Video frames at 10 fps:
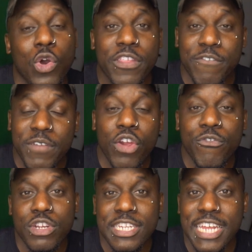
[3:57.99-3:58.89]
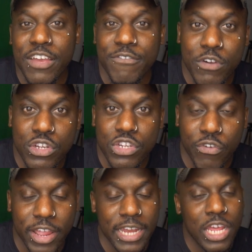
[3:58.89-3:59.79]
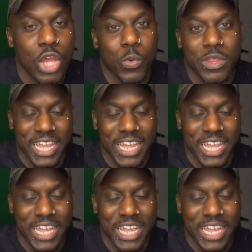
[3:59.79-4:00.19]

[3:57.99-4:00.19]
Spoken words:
on the very first day of first grade, where